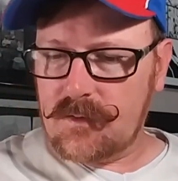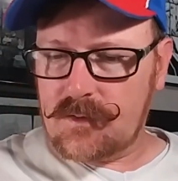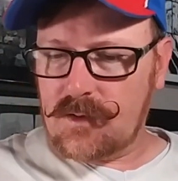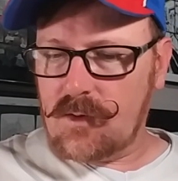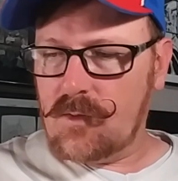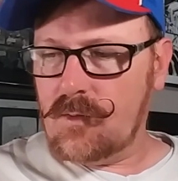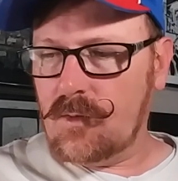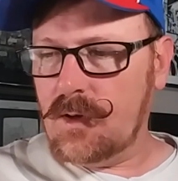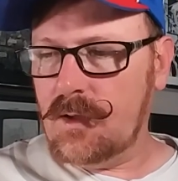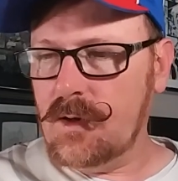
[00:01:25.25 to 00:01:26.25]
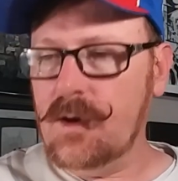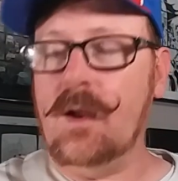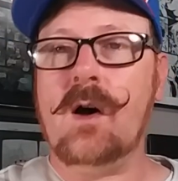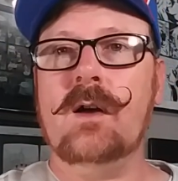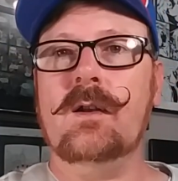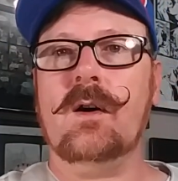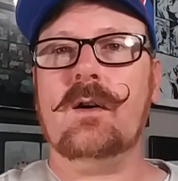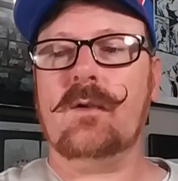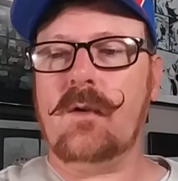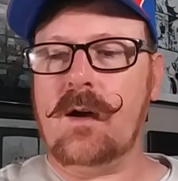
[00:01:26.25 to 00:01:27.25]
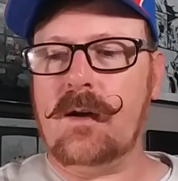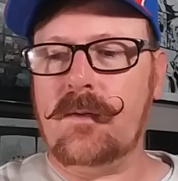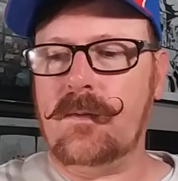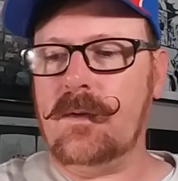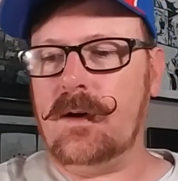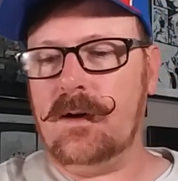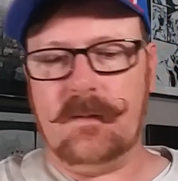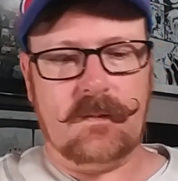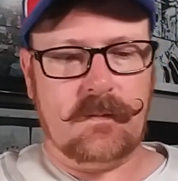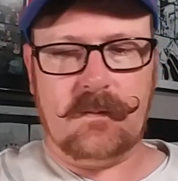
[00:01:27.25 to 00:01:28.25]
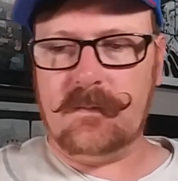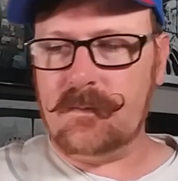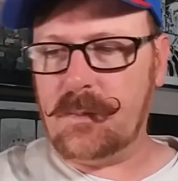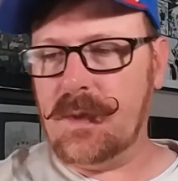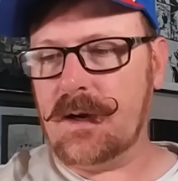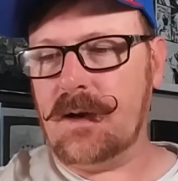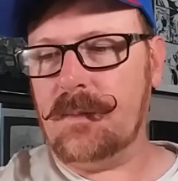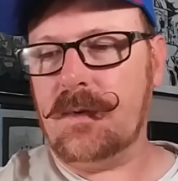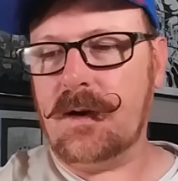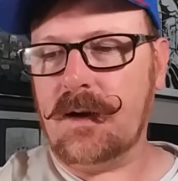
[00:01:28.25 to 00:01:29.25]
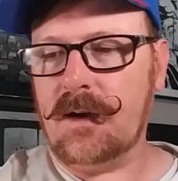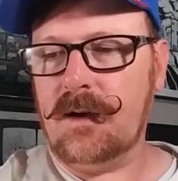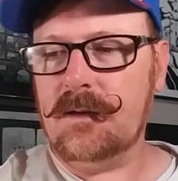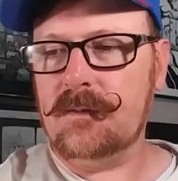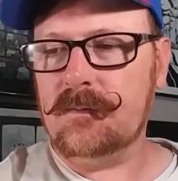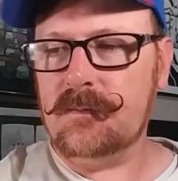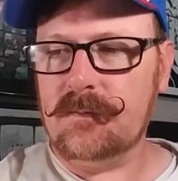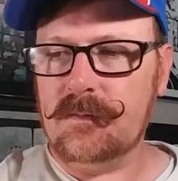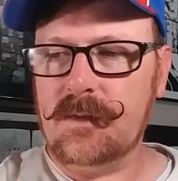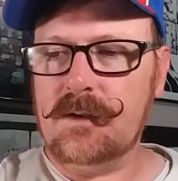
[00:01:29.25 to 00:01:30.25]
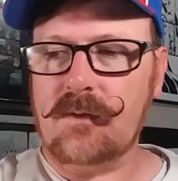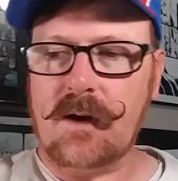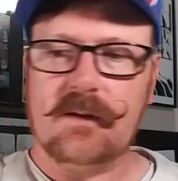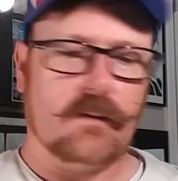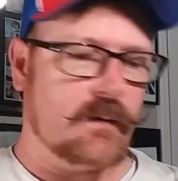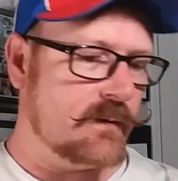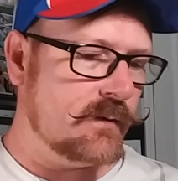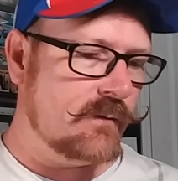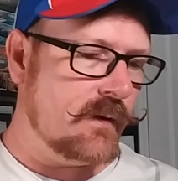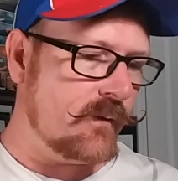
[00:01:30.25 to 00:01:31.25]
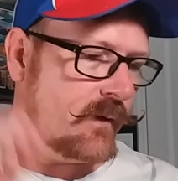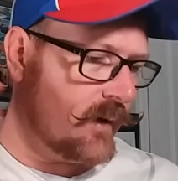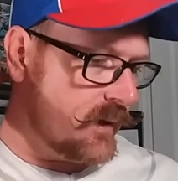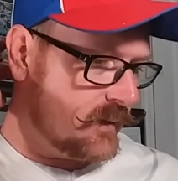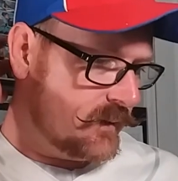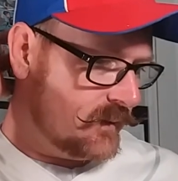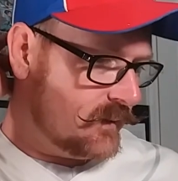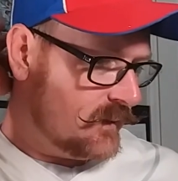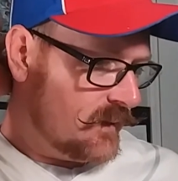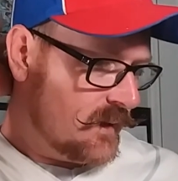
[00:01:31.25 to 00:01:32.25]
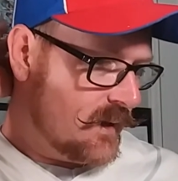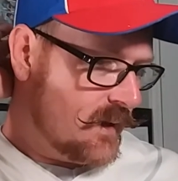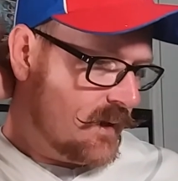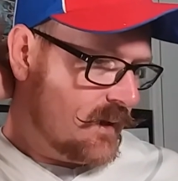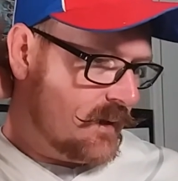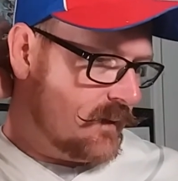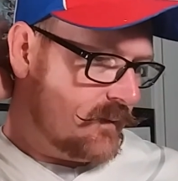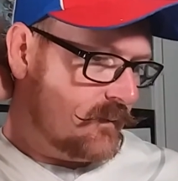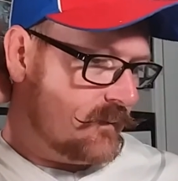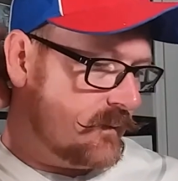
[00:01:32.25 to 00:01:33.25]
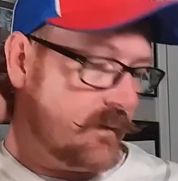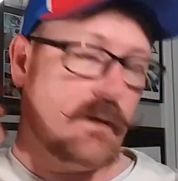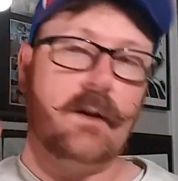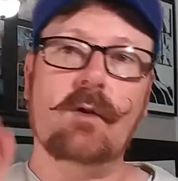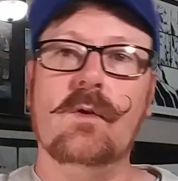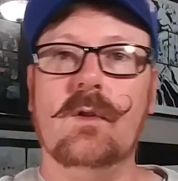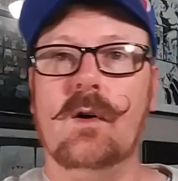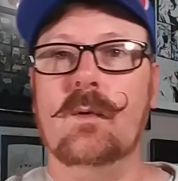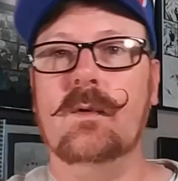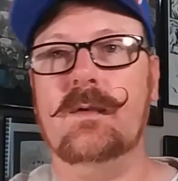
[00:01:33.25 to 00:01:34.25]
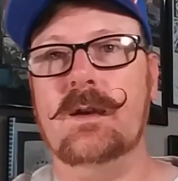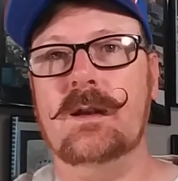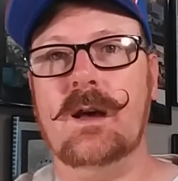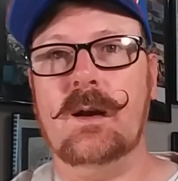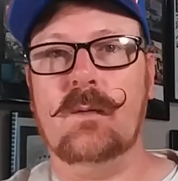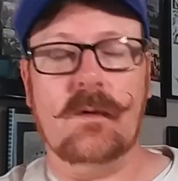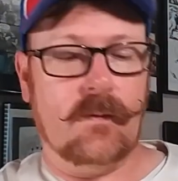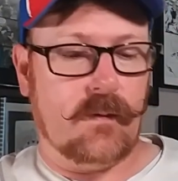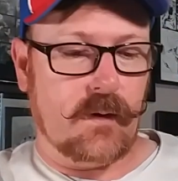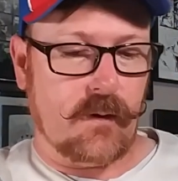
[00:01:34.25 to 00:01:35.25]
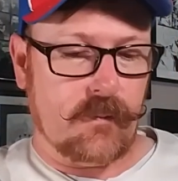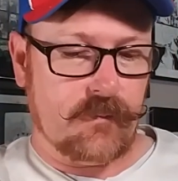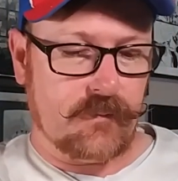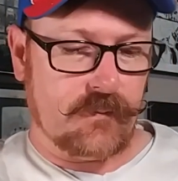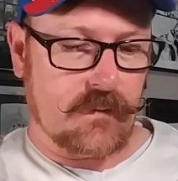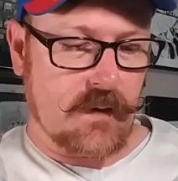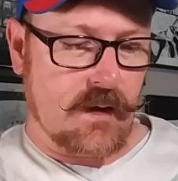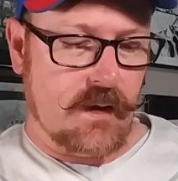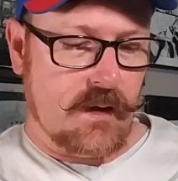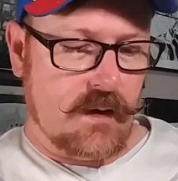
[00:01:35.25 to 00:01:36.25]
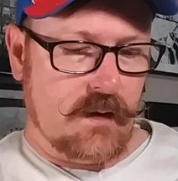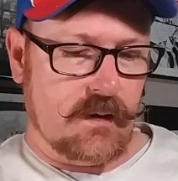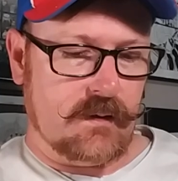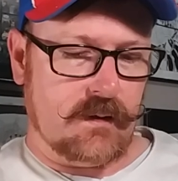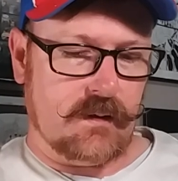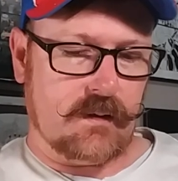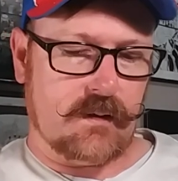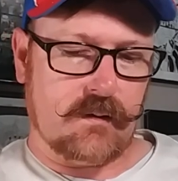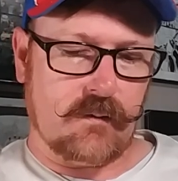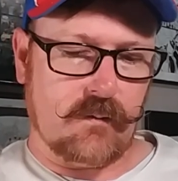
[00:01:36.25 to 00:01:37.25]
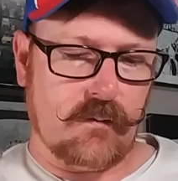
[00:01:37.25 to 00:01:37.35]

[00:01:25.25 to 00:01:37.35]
So non-autograph um, pickup that I got These are actually two different auctions that go along with the 91 Fleer. This is